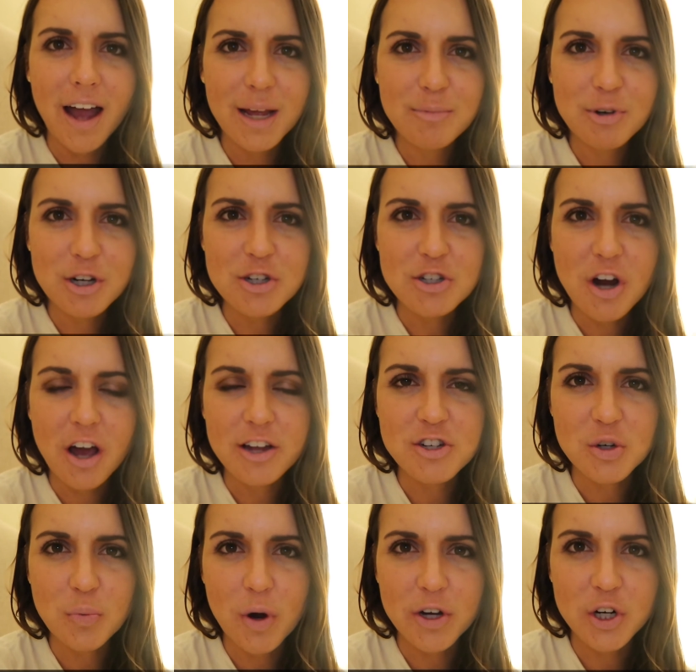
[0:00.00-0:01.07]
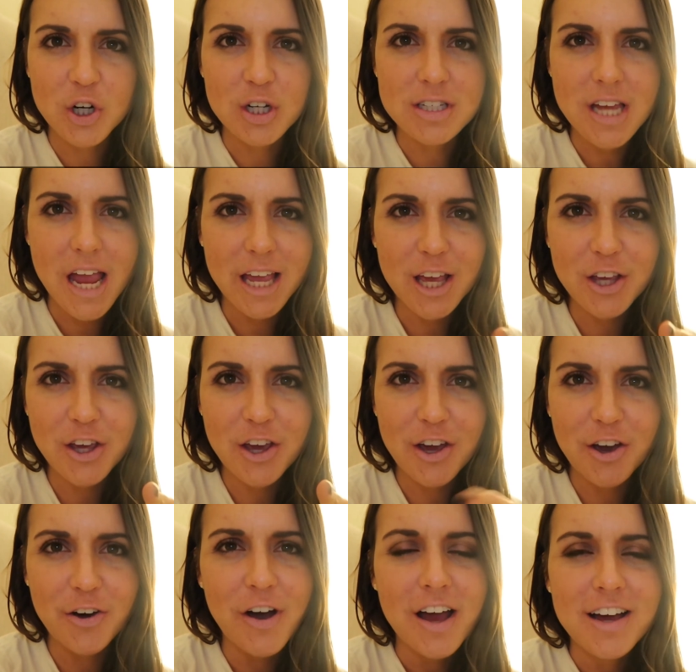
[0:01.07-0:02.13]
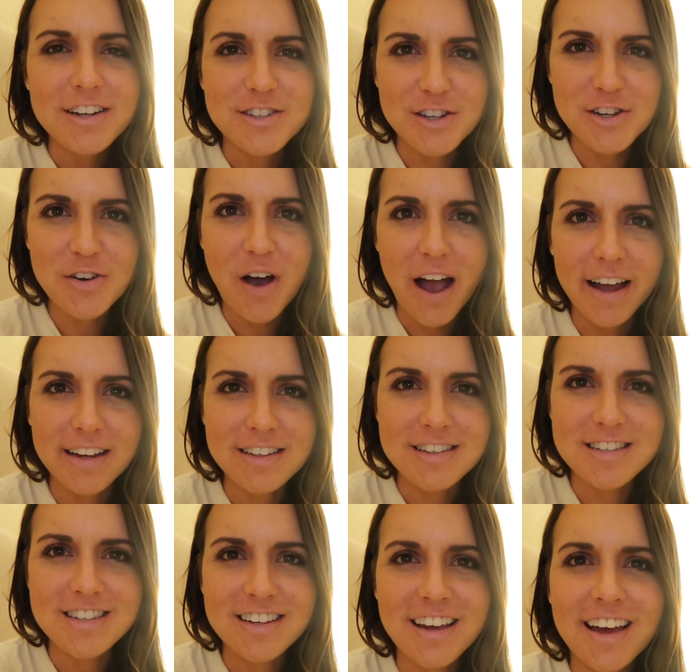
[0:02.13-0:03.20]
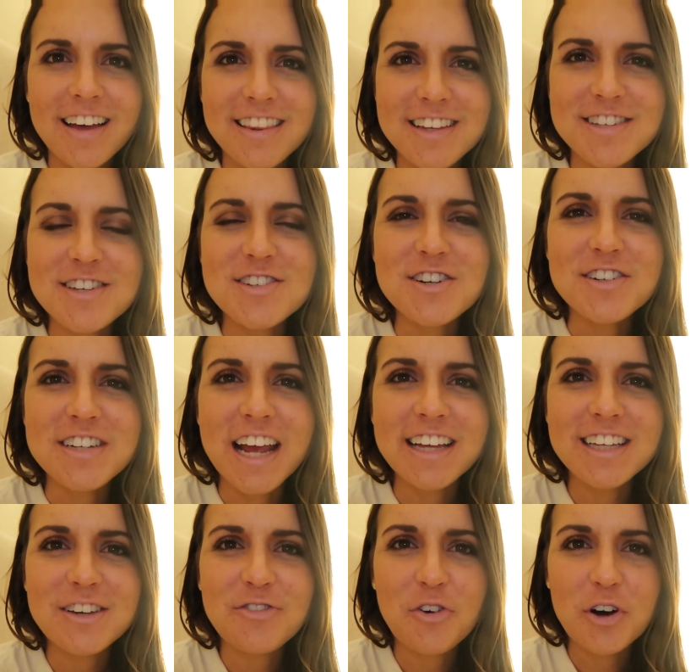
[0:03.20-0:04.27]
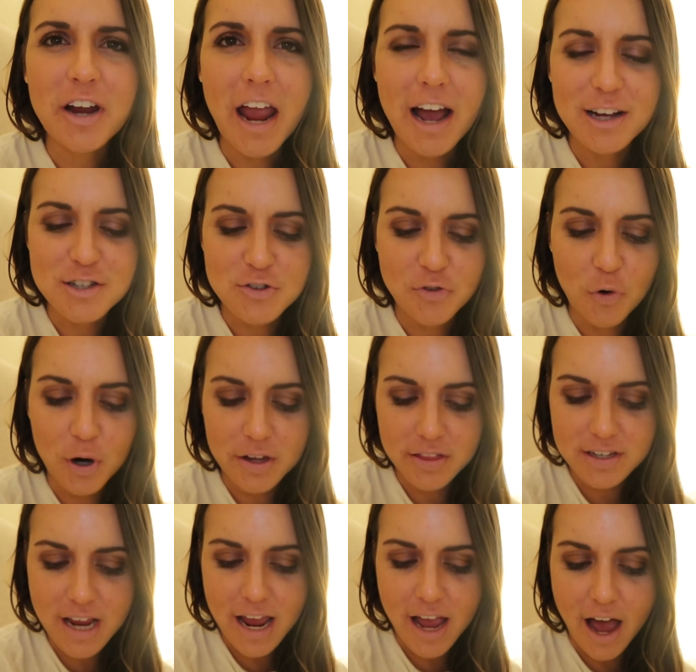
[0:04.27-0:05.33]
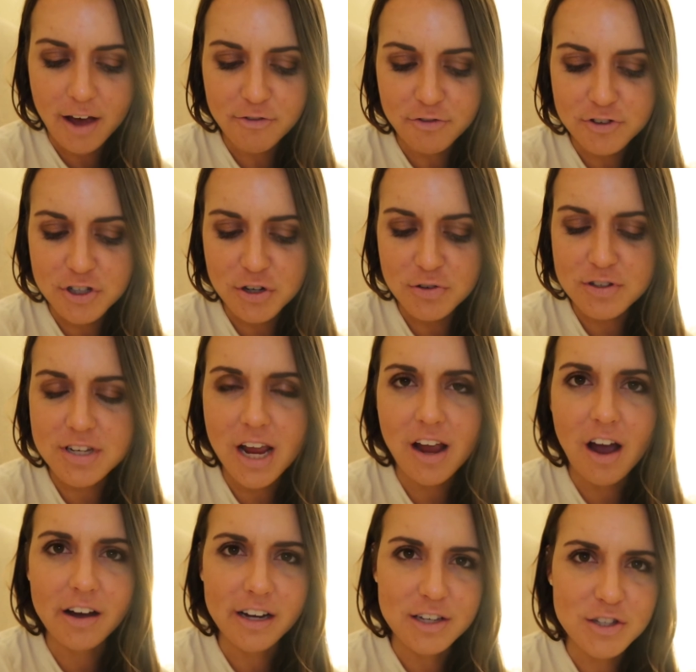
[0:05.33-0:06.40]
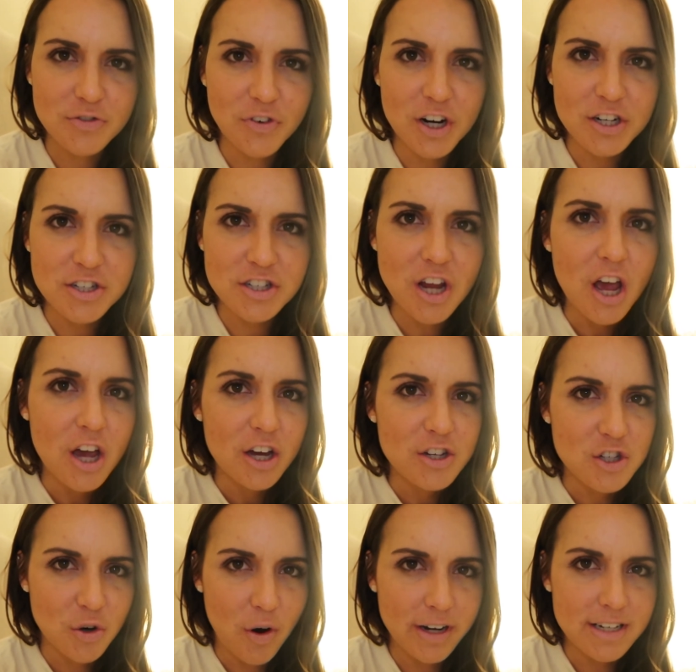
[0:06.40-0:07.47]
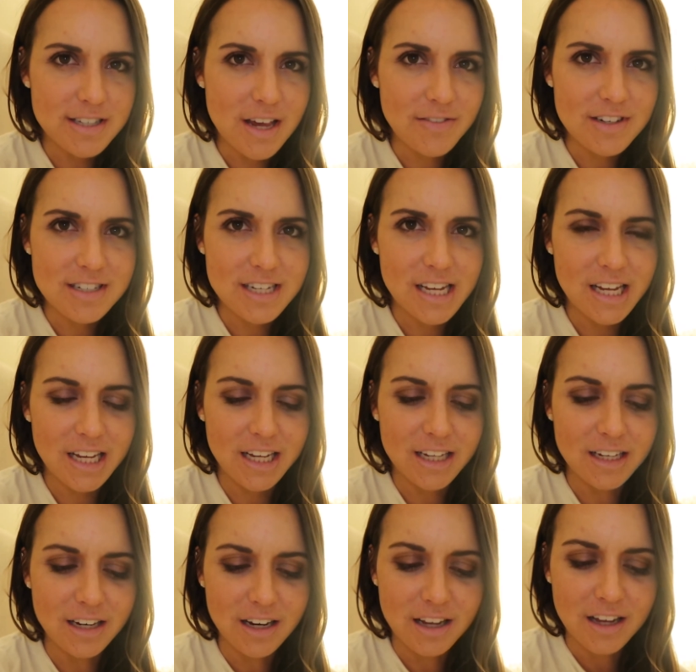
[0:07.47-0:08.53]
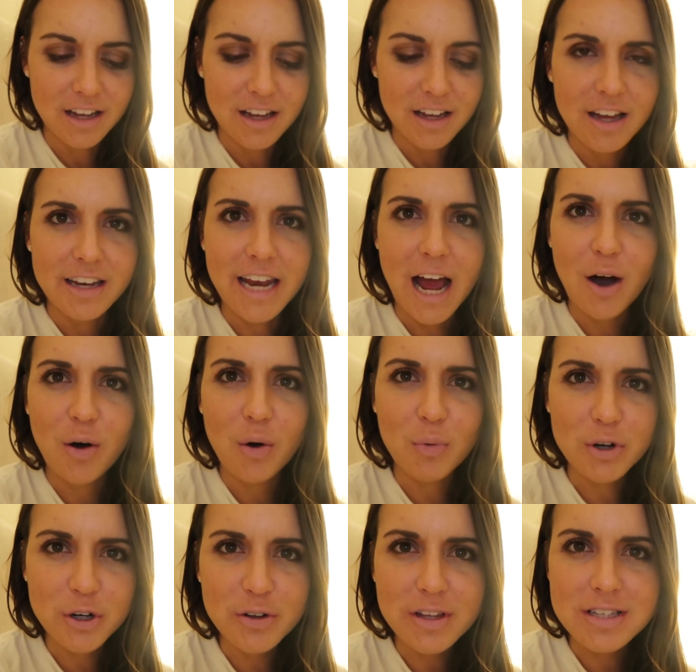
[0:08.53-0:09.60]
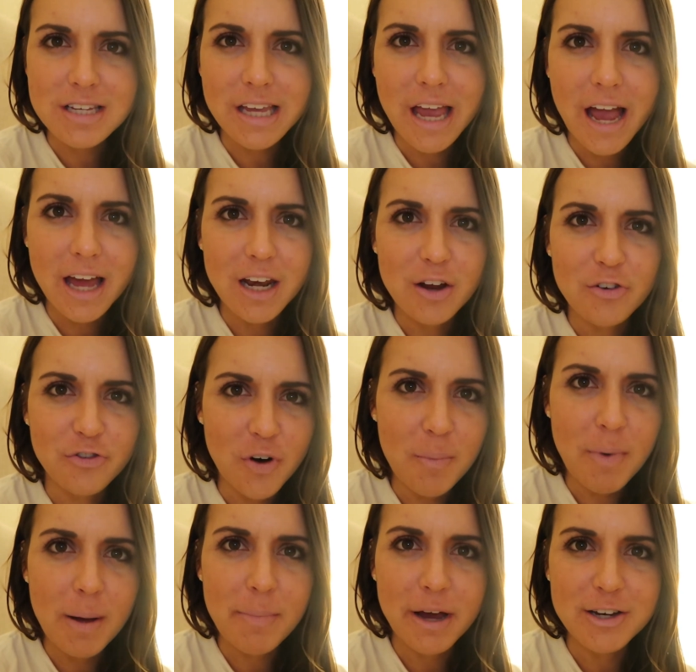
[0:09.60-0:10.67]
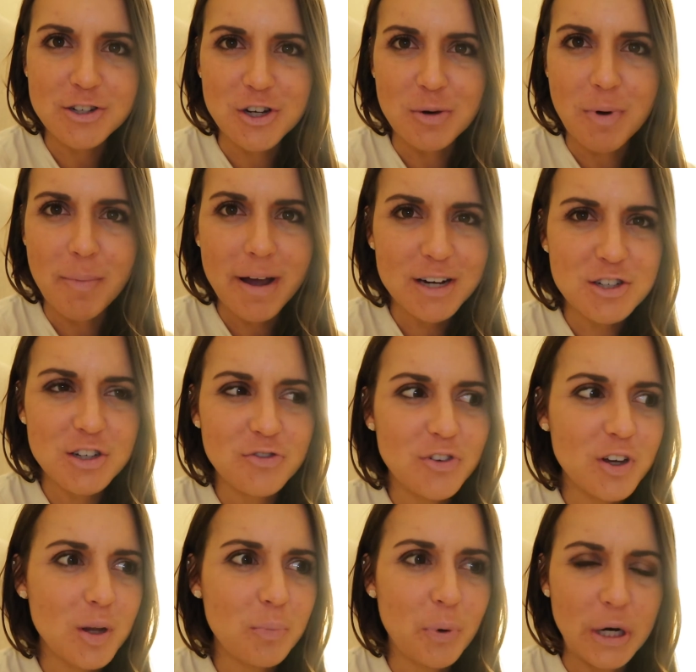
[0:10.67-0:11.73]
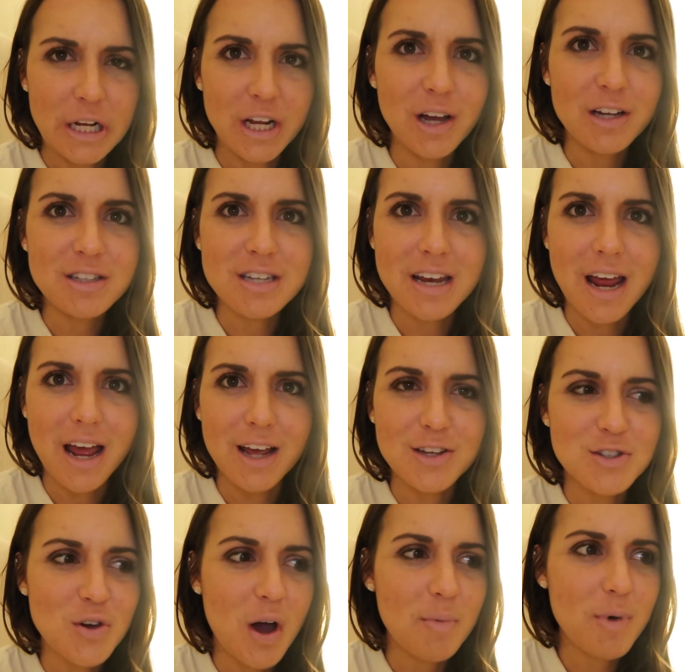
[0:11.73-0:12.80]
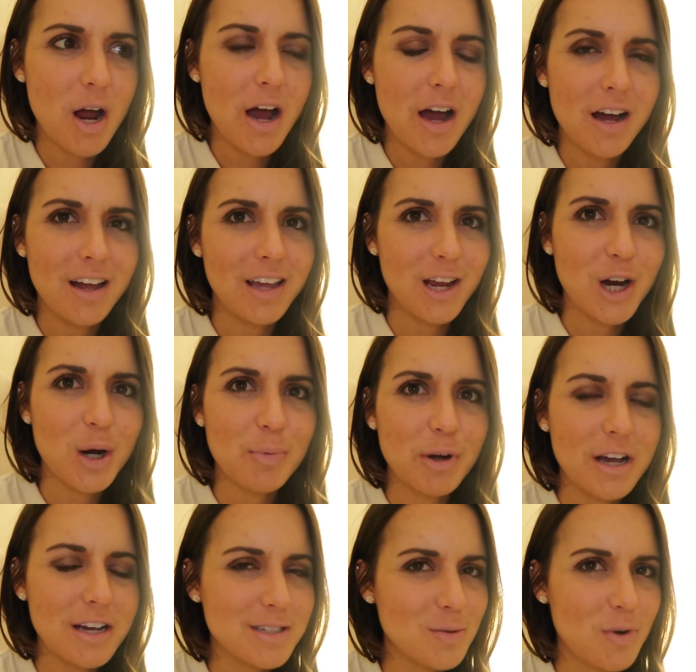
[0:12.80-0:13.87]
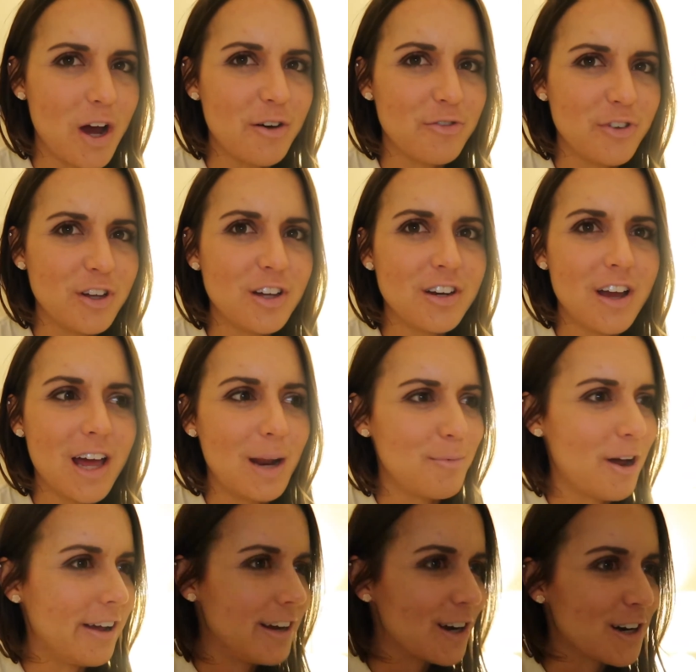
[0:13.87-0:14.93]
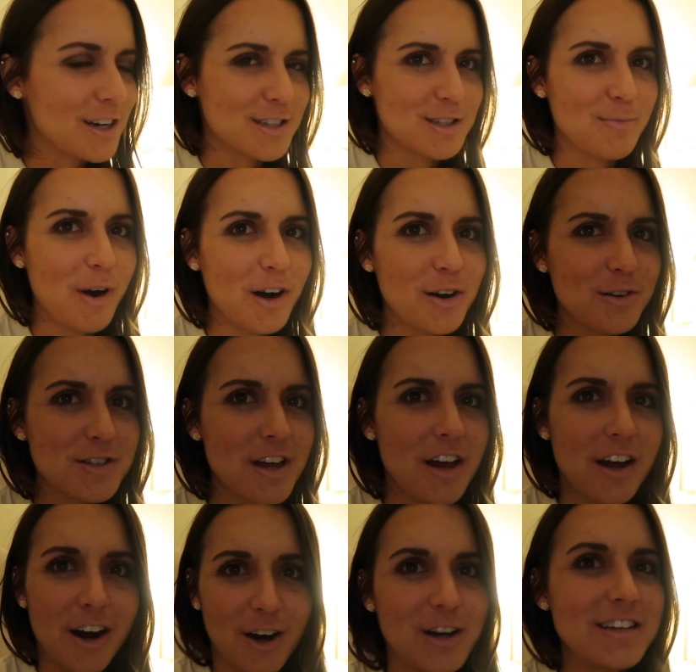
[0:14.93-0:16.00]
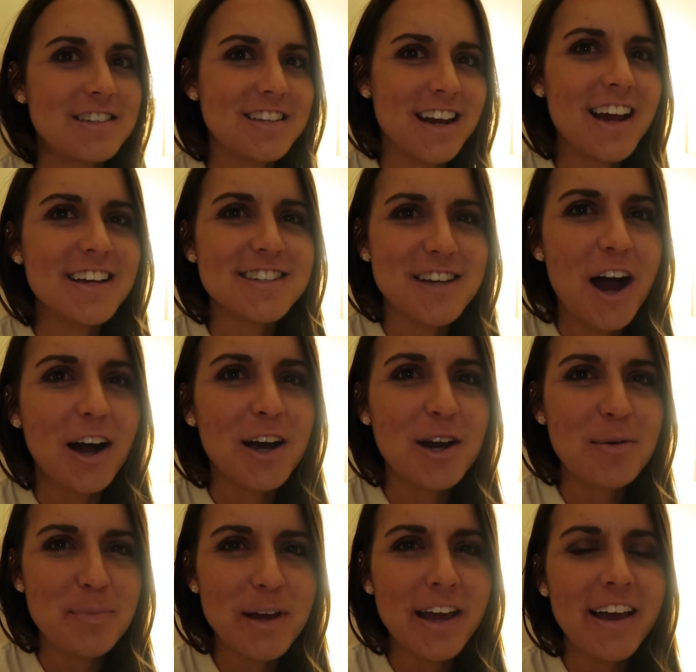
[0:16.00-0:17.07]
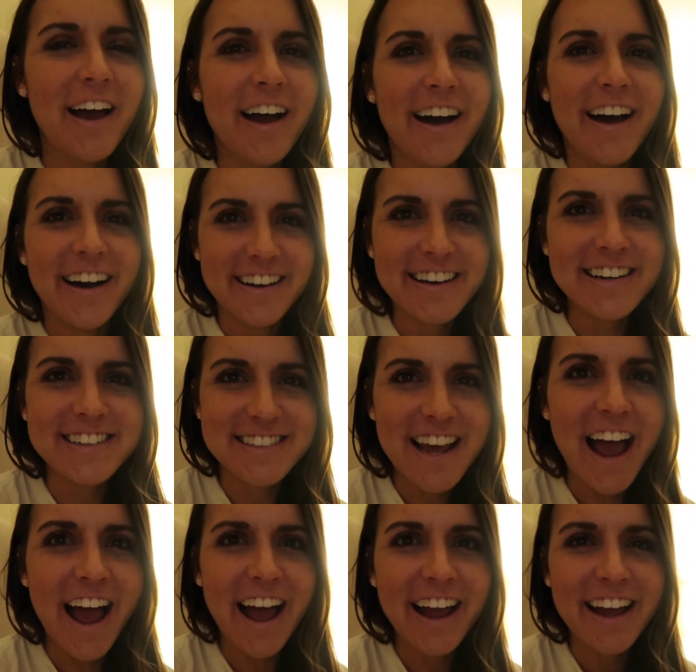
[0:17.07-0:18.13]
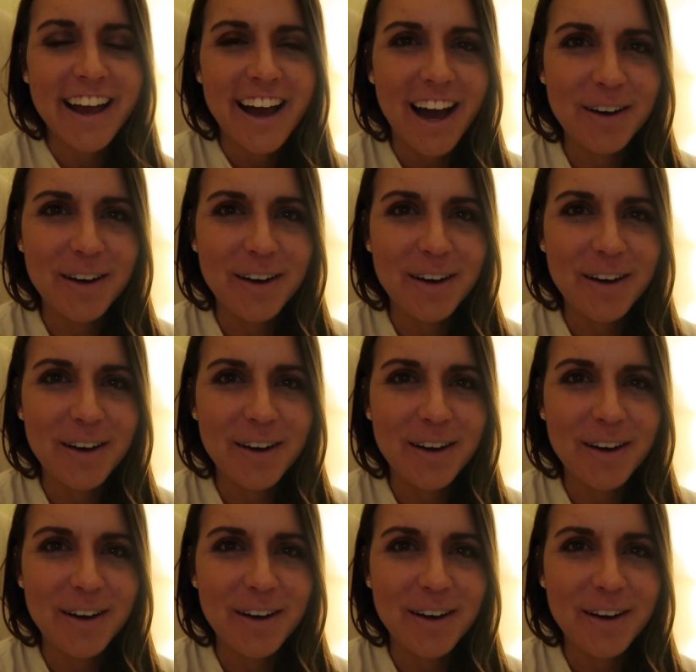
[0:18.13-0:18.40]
I am your astrologer, Wonder Girl, taking you to new heights. This is your daily forecast for the day of Tuesday, August 1st, 2017. Now, we're doing this again from my bedroom. I'm actually feeling pretty good today, so I'm not here because I'm not feeling good. I'm not here because today is not going to be a good day.